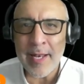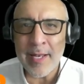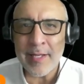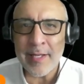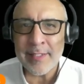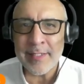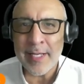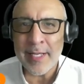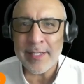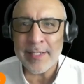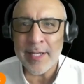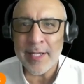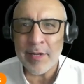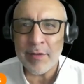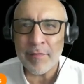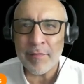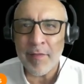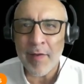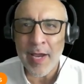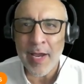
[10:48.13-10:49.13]
it's
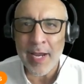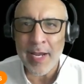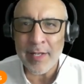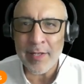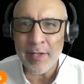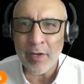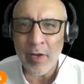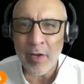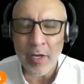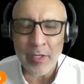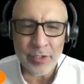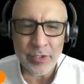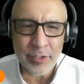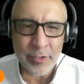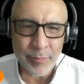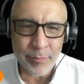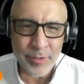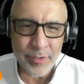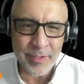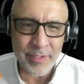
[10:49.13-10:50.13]
identifying the
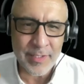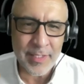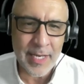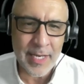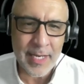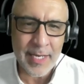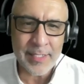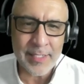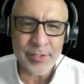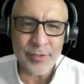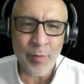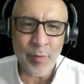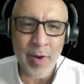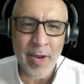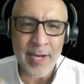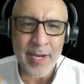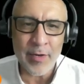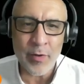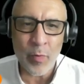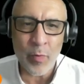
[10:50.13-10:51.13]
customer's needs,
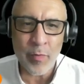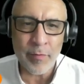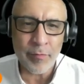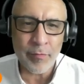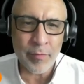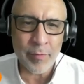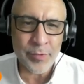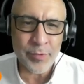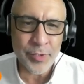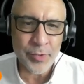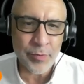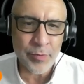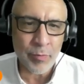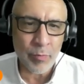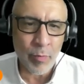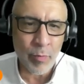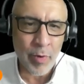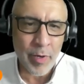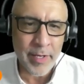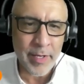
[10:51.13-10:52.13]
right? Going from 2 to
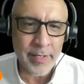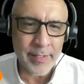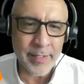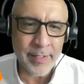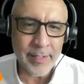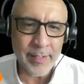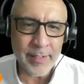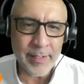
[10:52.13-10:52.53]
1.